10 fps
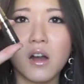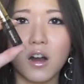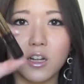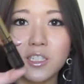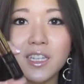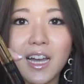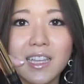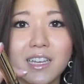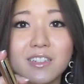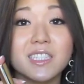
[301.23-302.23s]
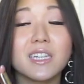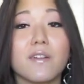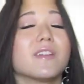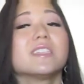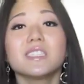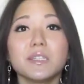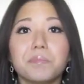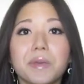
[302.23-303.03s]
onto the eyeliner itself. And is it a